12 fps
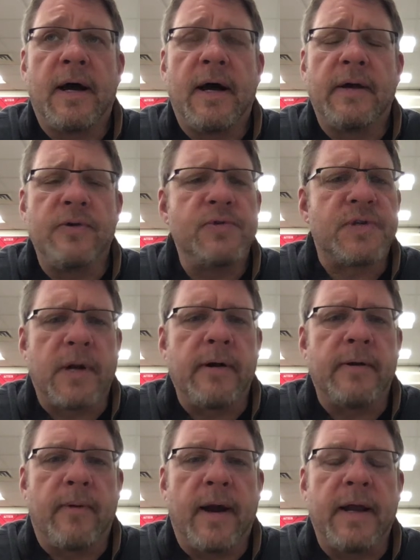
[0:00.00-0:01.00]
you
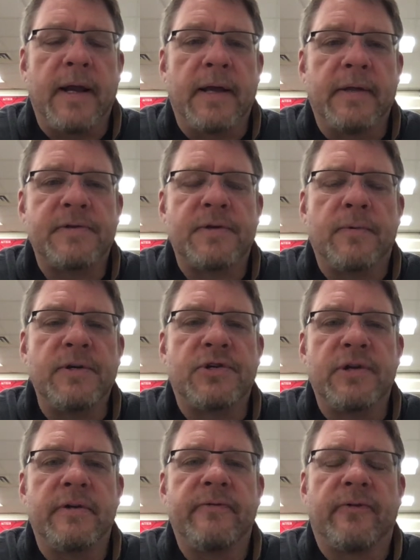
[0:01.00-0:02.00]
started writing it. So we
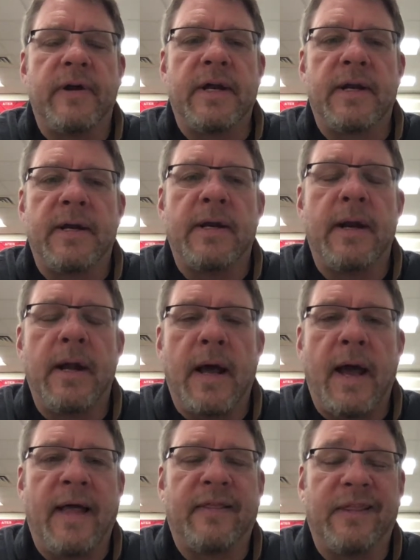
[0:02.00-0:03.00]
should have written
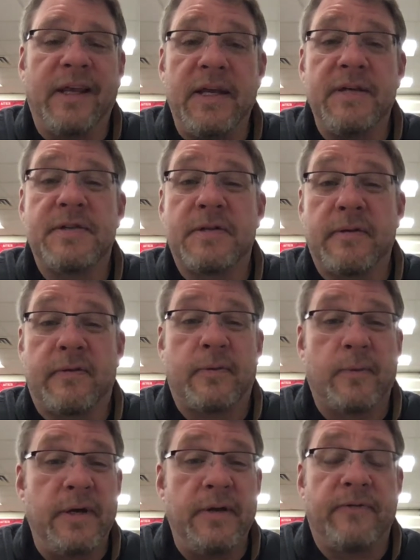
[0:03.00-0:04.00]
at least
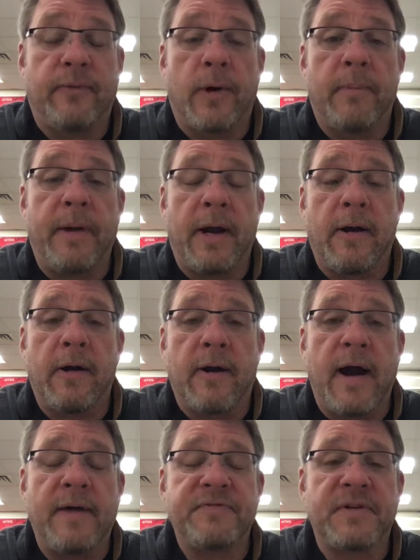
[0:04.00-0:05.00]
3 to 4
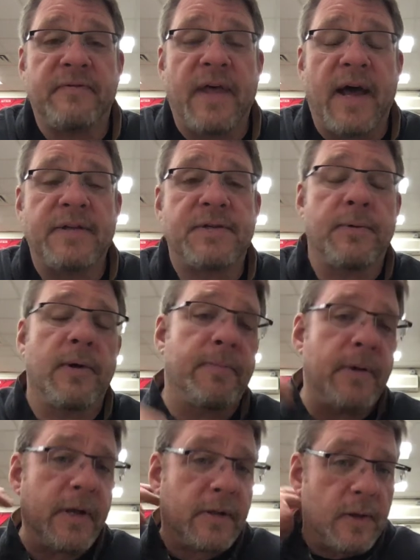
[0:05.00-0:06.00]
paragraphs of that. So we were
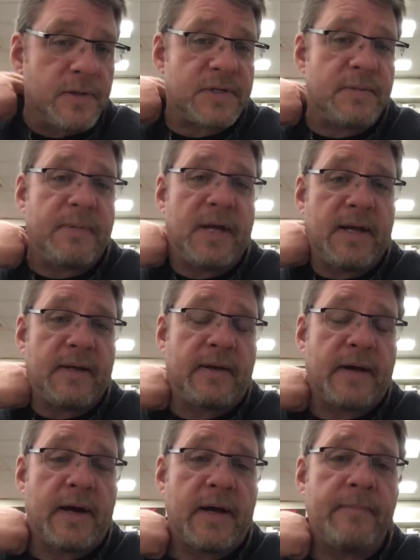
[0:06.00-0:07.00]
pretty close to being
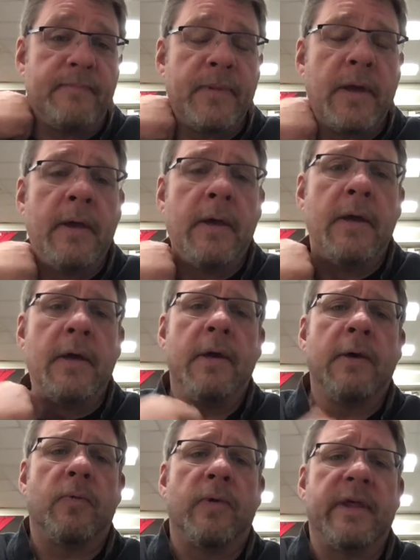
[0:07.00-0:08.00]
done
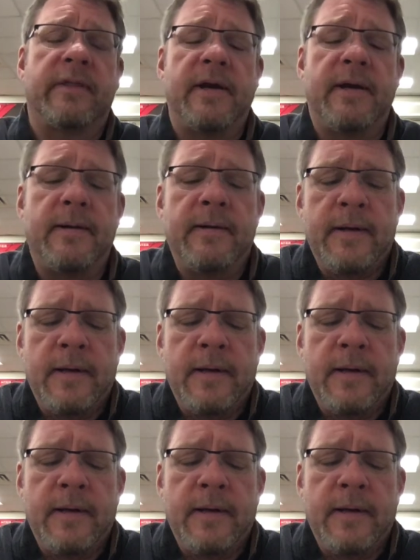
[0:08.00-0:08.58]
with it.